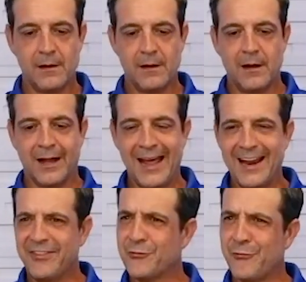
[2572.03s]
a lot of
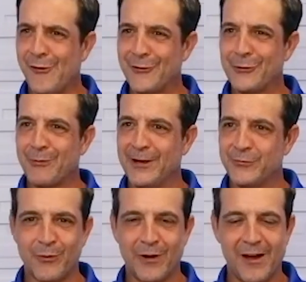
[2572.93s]
things fall into place
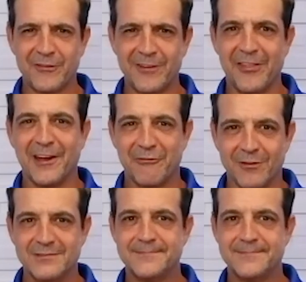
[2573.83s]
when we're honestly thankful.